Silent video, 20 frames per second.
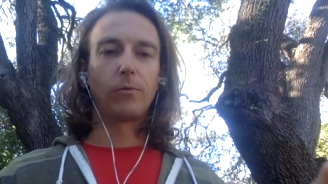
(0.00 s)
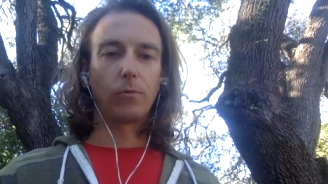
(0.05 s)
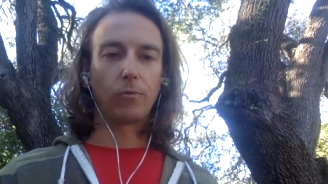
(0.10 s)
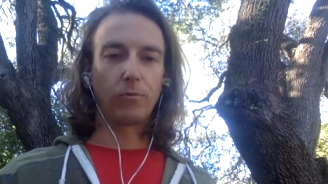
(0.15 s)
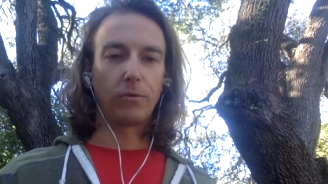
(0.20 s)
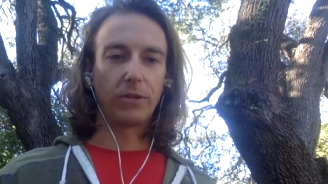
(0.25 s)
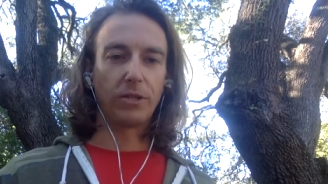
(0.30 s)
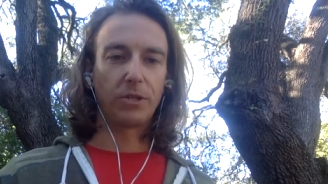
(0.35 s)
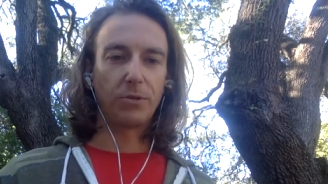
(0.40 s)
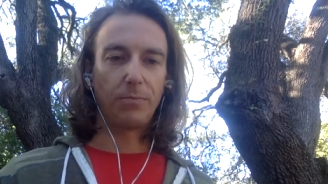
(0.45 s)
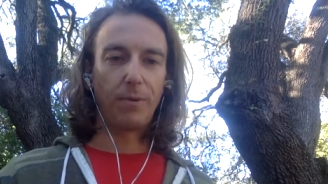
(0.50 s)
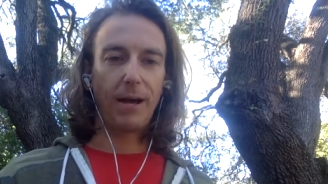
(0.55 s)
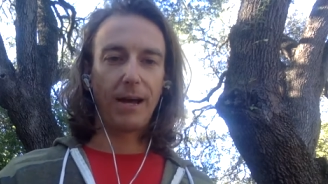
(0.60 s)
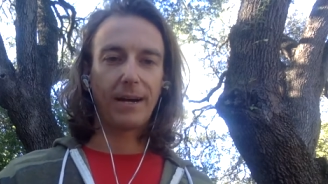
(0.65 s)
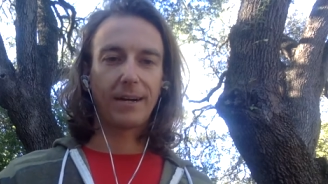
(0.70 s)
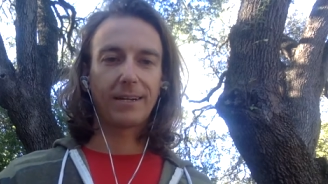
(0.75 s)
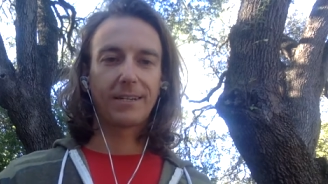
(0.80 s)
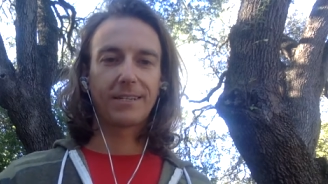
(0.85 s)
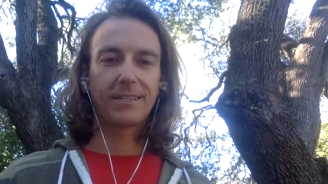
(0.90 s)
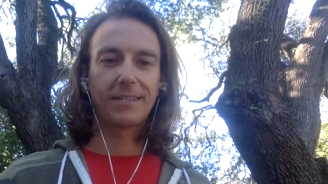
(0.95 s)

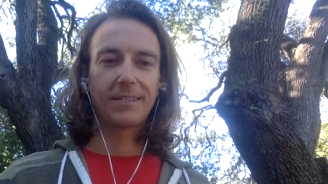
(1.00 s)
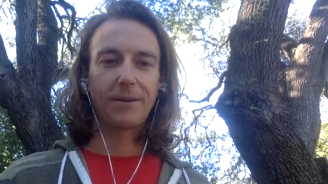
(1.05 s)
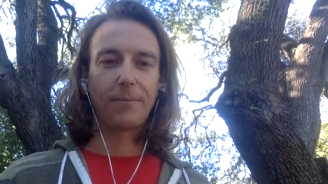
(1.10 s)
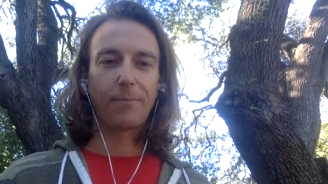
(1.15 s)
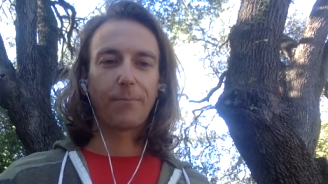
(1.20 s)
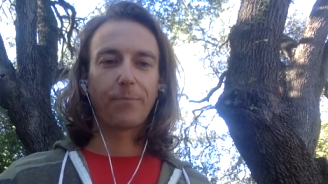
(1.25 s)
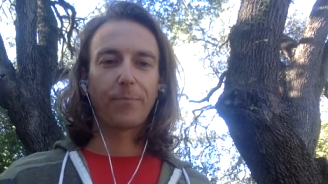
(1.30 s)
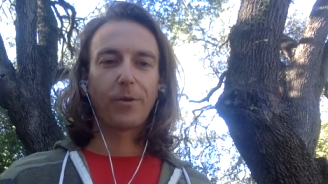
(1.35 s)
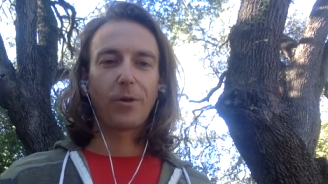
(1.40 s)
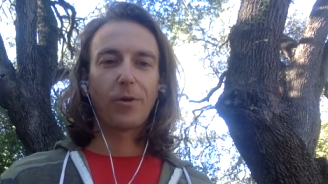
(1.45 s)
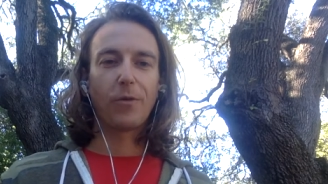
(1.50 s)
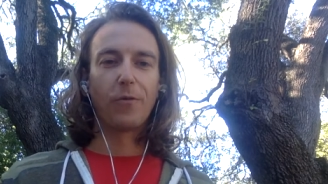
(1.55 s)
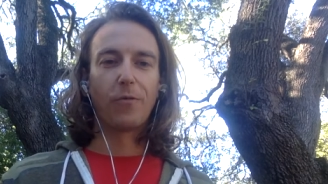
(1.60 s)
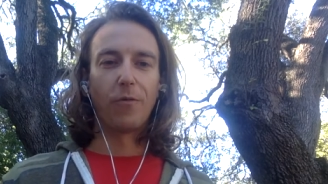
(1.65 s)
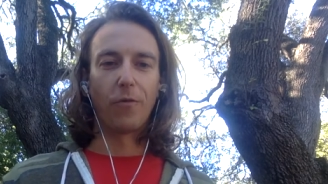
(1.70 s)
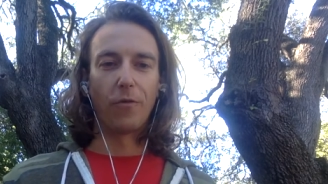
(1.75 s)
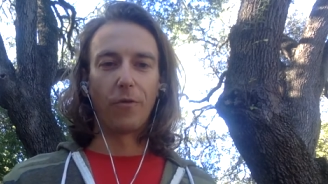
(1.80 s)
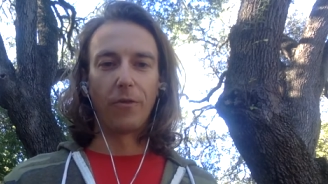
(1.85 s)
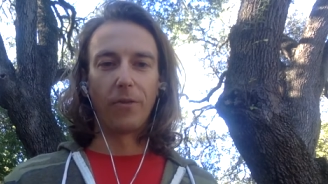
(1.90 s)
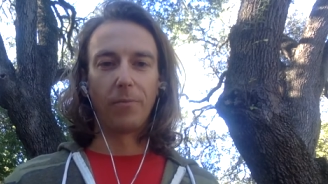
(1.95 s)
respect
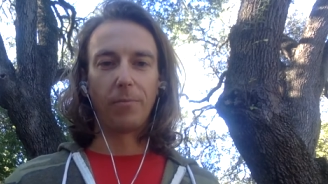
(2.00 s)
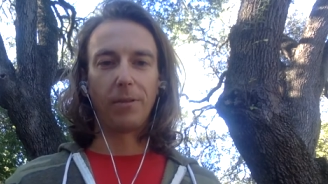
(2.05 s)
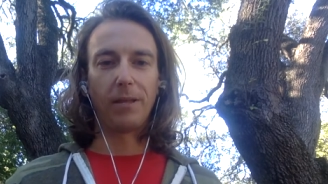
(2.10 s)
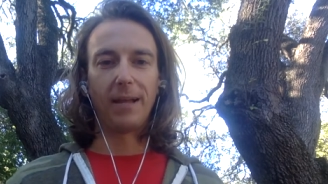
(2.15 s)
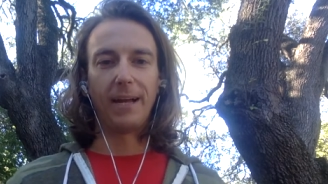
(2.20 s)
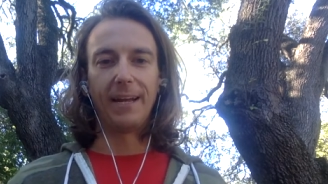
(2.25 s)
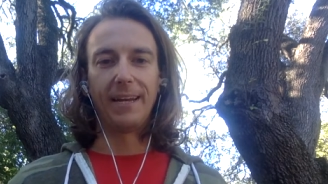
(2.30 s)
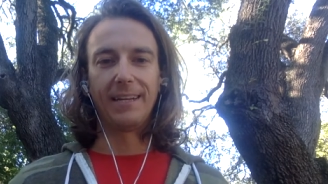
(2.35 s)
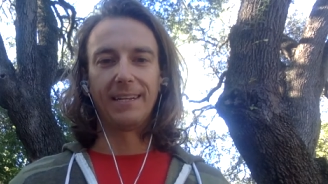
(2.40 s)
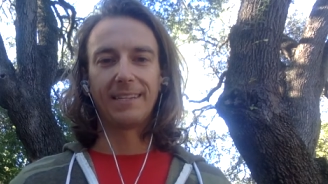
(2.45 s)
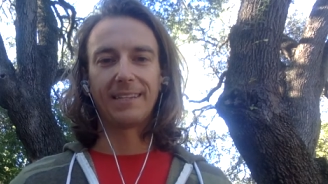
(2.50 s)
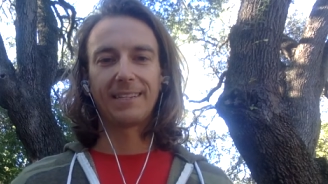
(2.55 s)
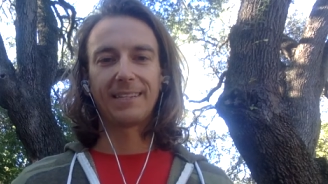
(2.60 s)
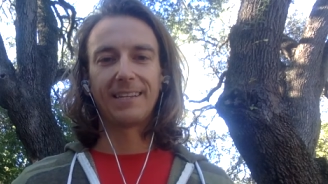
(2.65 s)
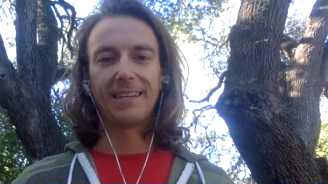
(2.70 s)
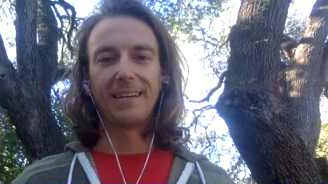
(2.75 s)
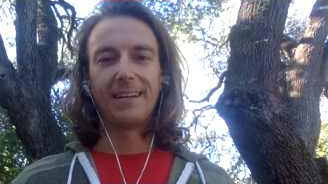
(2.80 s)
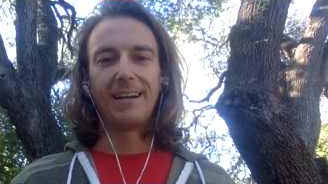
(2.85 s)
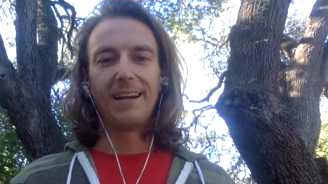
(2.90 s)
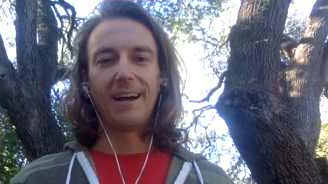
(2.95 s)
for the planet.